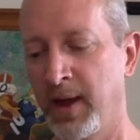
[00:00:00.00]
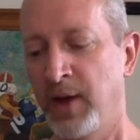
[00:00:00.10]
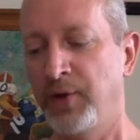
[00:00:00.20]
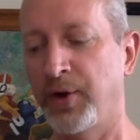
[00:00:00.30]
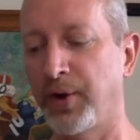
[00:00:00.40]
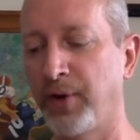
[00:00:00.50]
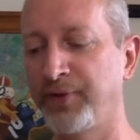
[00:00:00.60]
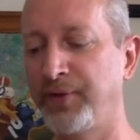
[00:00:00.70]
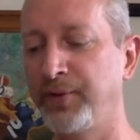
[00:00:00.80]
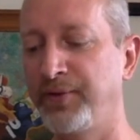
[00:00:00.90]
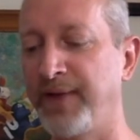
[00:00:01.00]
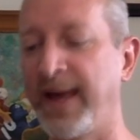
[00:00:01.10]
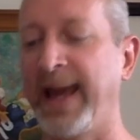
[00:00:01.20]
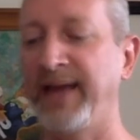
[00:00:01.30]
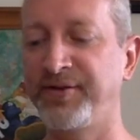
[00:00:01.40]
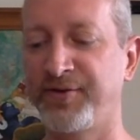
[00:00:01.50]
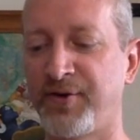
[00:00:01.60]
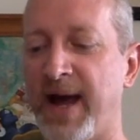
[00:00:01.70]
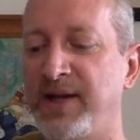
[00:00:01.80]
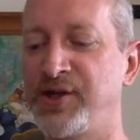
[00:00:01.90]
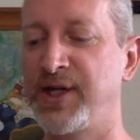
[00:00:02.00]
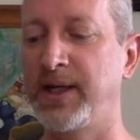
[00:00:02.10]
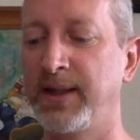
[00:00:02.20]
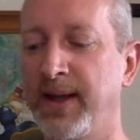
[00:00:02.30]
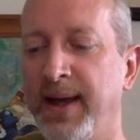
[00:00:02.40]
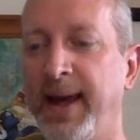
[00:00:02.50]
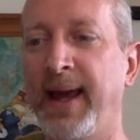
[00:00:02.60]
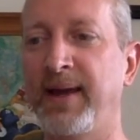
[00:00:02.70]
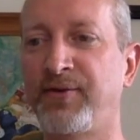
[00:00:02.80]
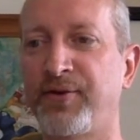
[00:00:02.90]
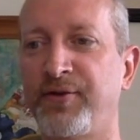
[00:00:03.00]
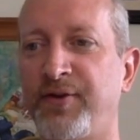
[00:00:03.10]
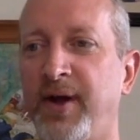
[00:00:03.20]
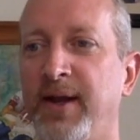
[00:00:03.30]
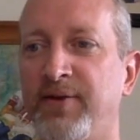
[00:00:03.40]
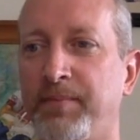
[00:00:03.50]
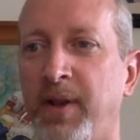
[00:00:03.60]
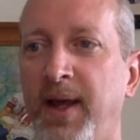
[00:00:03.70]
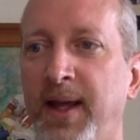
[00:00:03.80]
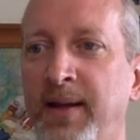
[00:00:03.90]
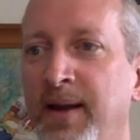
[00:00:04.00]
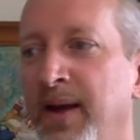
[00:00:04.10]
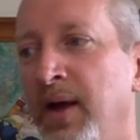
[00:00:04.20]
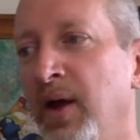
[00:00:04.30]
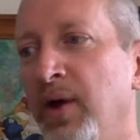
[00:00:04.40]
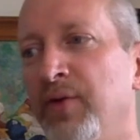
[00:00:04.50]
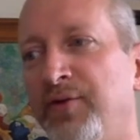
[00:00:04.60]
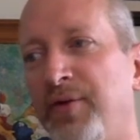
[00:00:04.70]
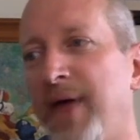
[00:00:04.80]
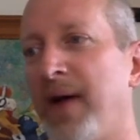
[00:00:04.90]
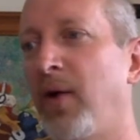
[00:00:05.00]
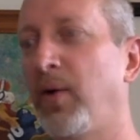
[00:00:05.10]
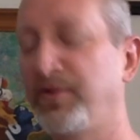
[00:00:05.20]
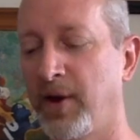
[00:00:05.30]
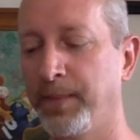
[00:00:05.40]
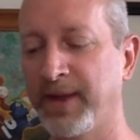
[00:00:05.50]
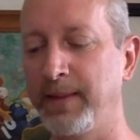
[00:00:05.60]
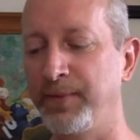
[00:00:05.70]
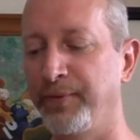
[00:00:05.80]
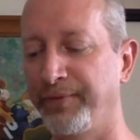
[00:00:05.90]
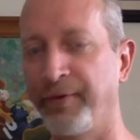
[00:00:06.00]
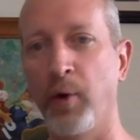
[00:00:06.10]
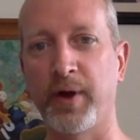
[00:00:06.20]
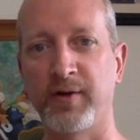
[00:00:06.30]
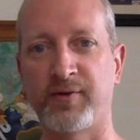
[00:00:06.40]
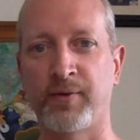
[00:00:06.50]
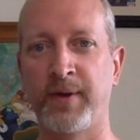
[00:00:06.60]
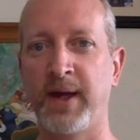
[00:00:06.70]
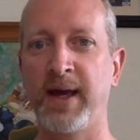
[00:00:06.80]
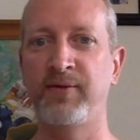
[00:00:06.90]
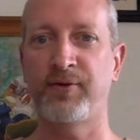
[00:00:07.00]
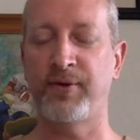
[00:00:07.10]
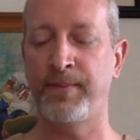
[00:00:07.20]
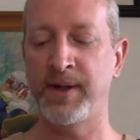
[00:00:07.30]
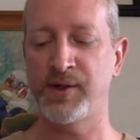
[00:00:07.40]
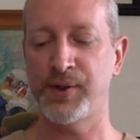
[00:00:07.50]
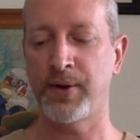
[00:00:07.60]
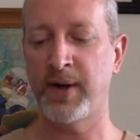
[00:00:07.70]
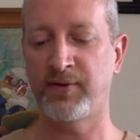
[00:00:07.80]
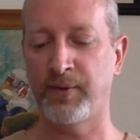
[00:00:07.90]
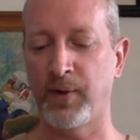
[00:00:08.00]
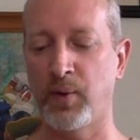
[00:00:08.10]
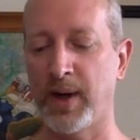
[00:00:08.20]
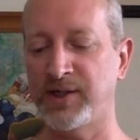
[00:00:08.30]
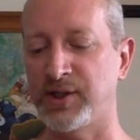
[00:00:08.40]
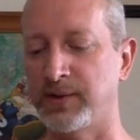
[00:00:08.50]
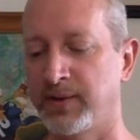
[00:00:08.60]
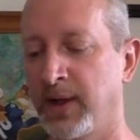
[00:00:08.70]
You could also use the ACE strategy, answer, cite, explain. So that'll always help keep you focused on the answer to make sure you're answering the questions.